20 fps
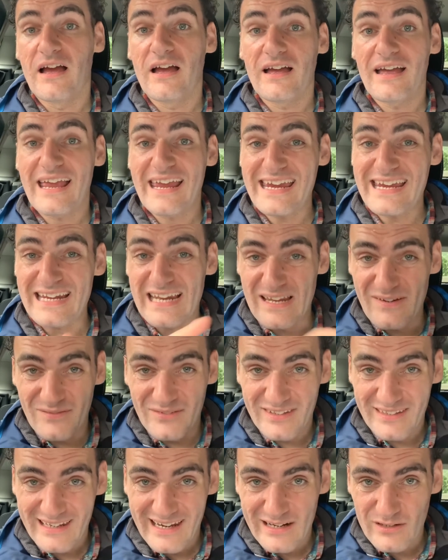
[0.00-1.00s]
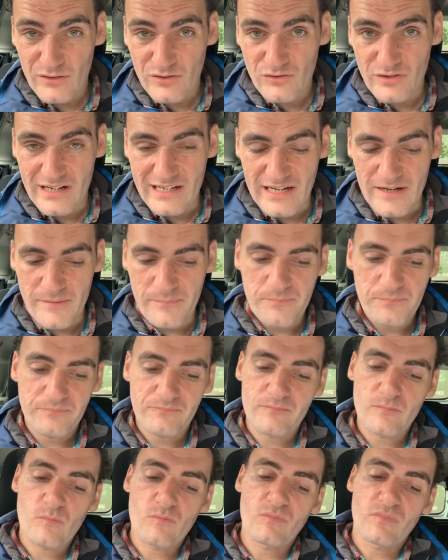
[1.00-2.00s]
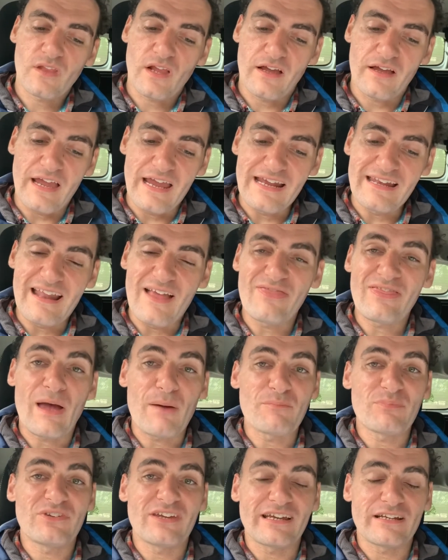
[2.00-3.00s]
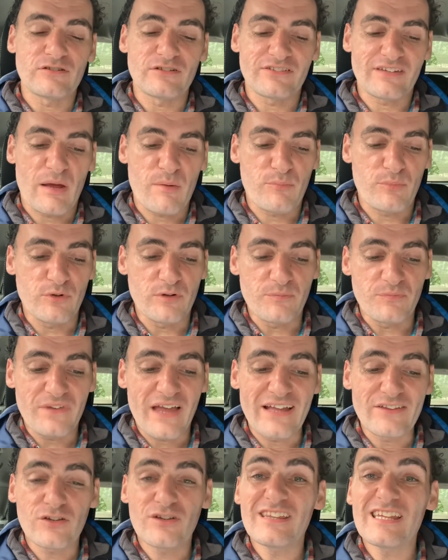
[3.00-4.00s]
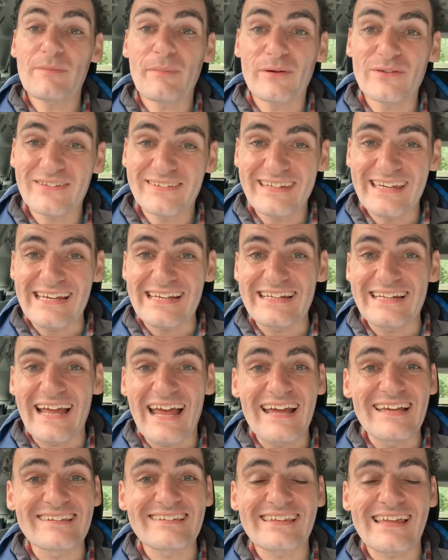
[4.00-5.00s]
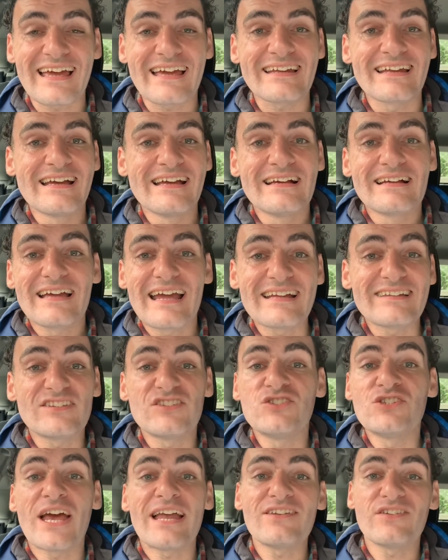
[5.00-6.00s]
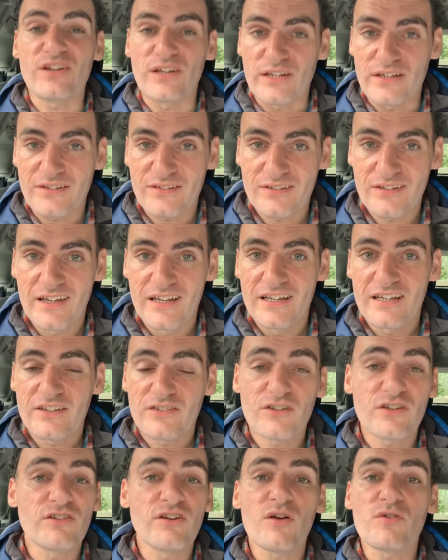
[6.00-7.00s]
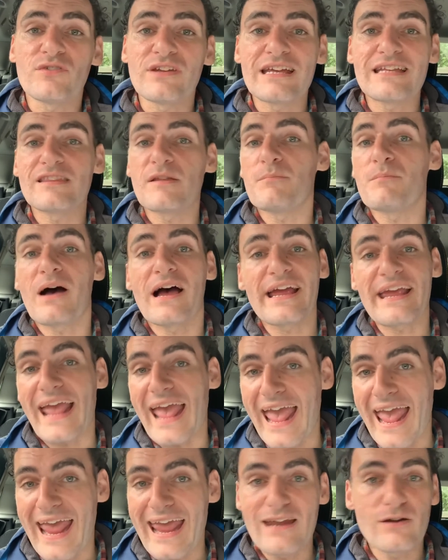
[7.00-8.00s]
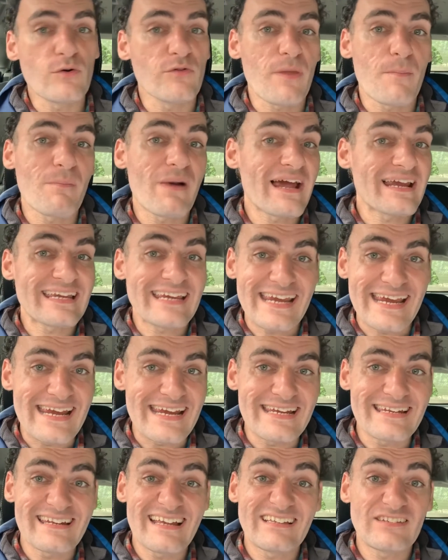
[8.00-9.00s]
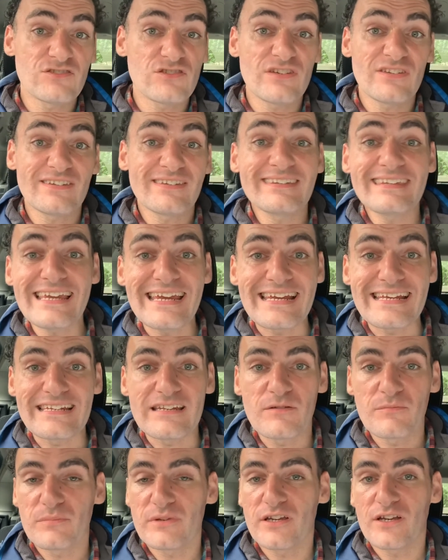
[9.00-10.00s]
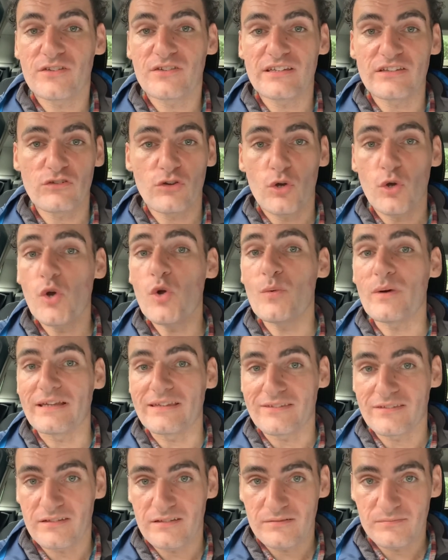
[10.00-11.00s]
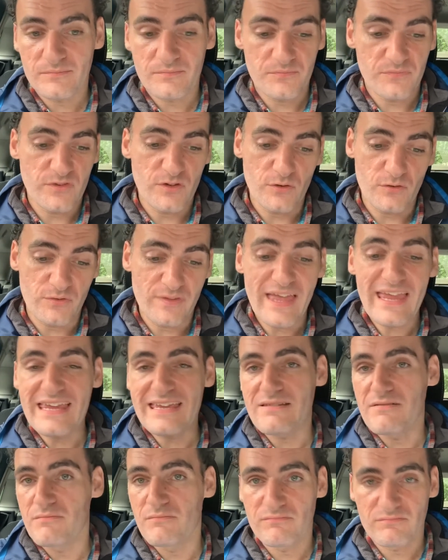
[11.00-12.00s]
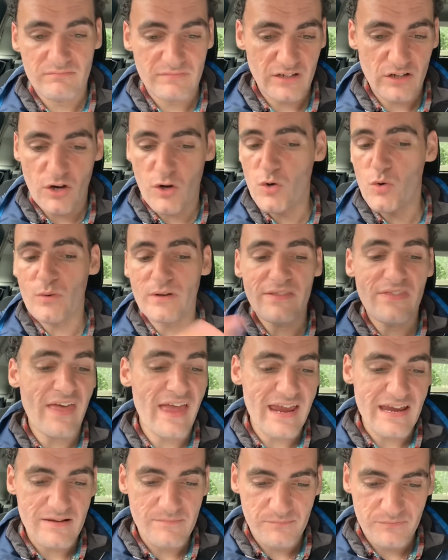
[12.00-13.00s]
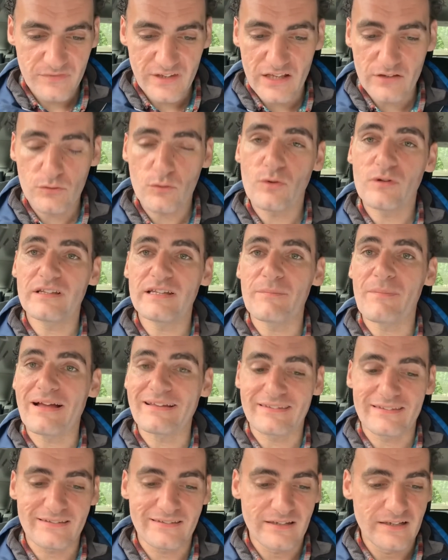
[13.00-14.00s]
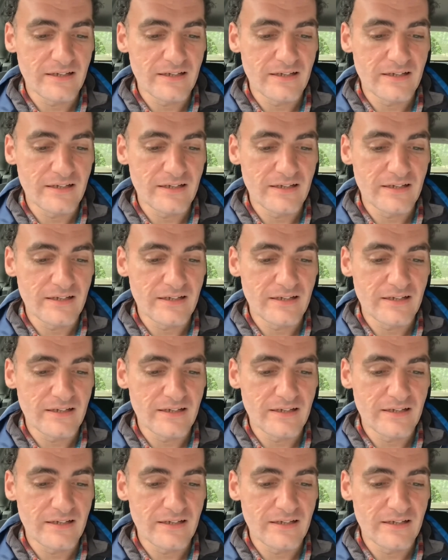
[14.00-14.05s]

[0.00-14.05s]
he lives in Australia, in that particular example. And the good thing about sy'n is that it's genderless. So you don't need the my en or the my heen, it's just sy'n, because it's who is, they, who and they, that's all that matters.